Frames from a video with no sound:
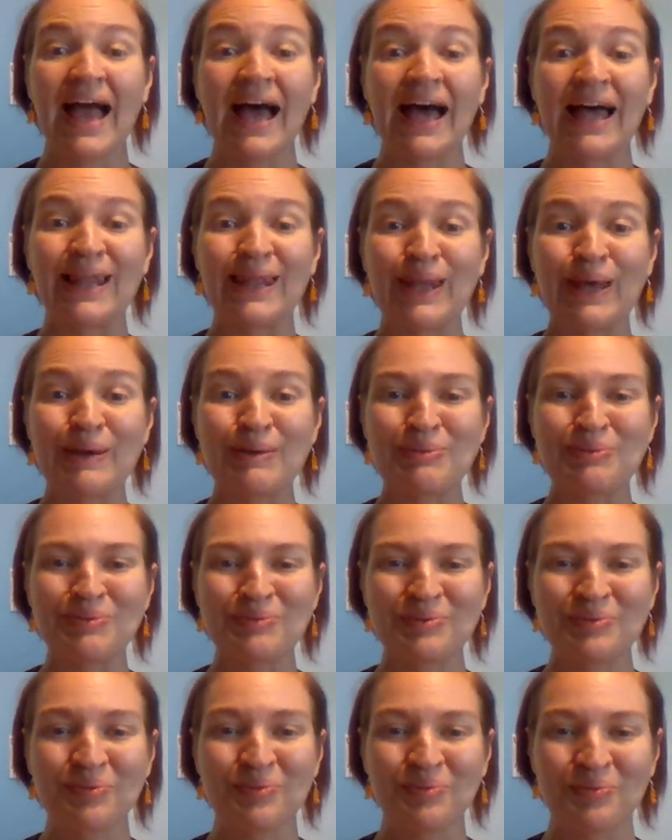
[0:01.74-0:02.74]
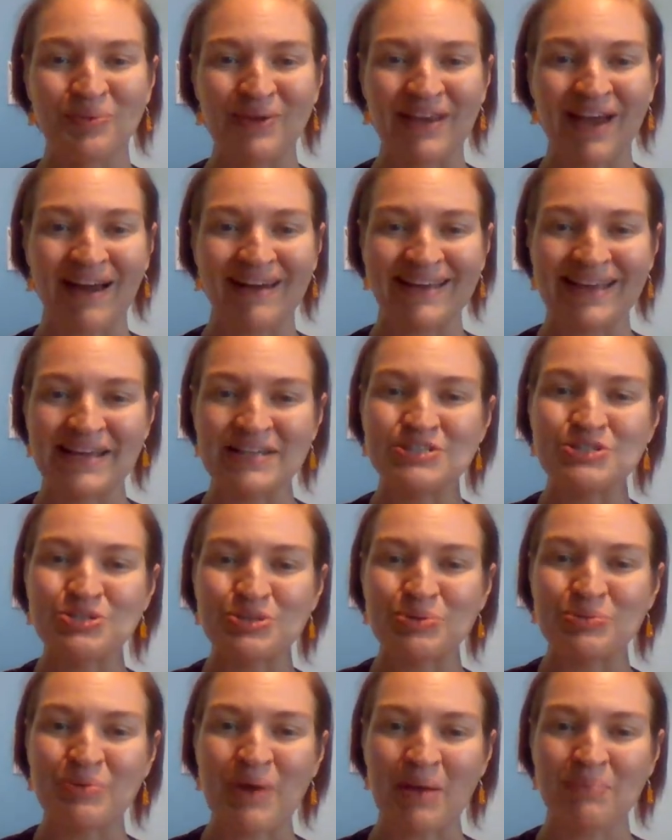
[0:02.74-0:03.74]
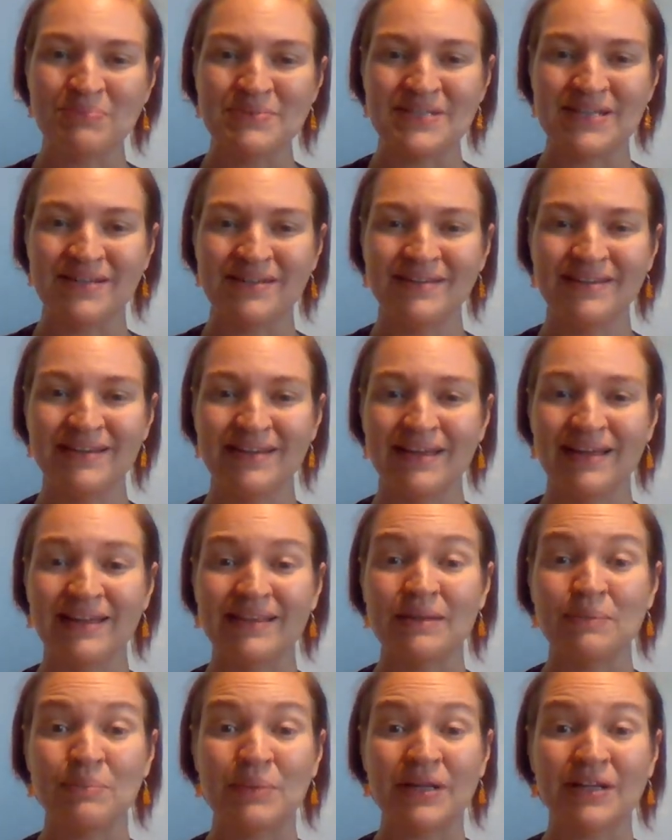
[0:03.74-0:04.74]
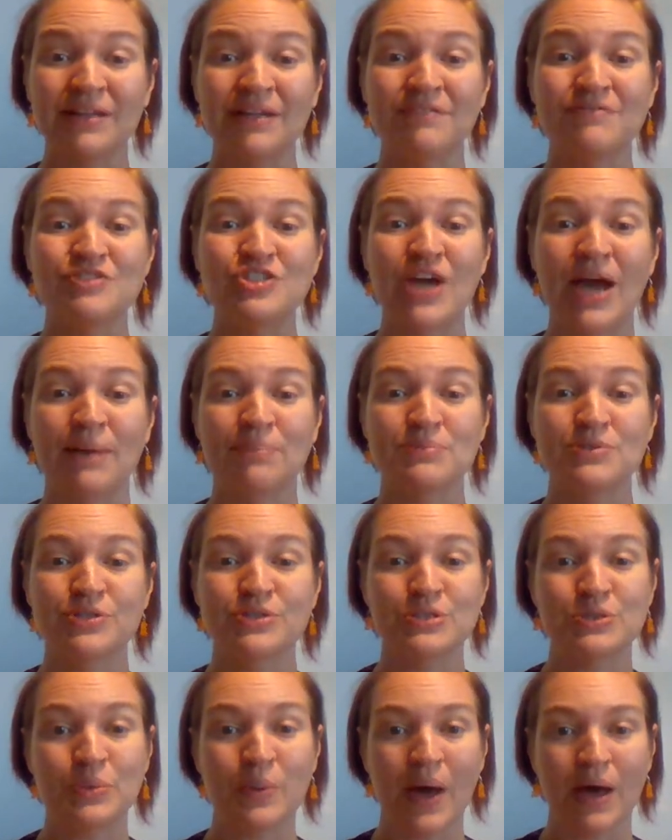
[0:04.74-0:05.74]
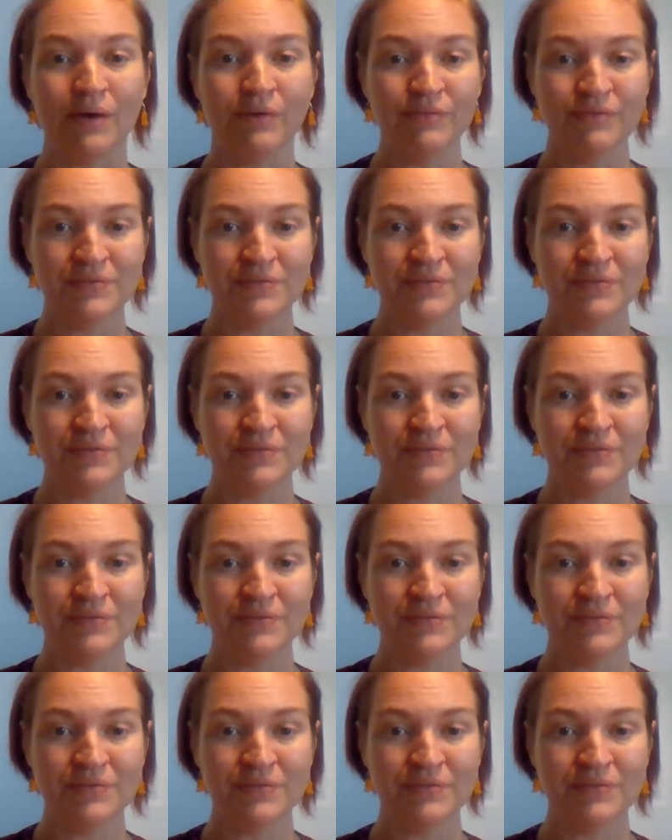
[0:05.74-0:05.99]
Hello, we got interrupted in the middle of chapter 12.